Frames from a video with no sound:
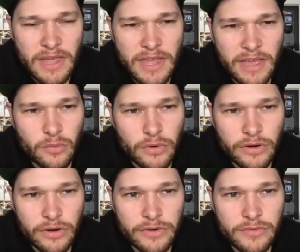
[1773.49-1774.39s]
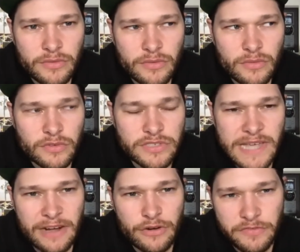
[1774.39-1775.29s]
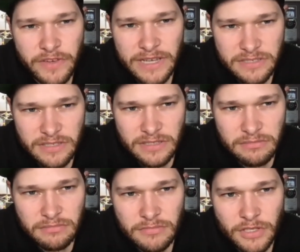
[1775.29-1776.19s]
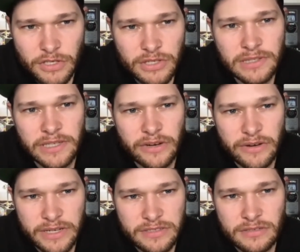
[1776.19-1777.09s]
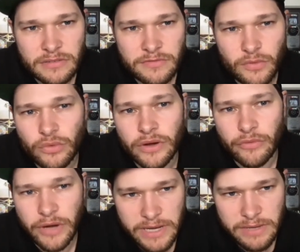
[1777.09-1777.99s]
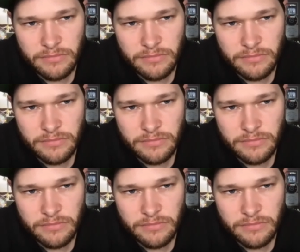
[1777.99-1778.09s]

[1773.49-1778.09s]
and we're sacrificing good lyrics for a rhyme.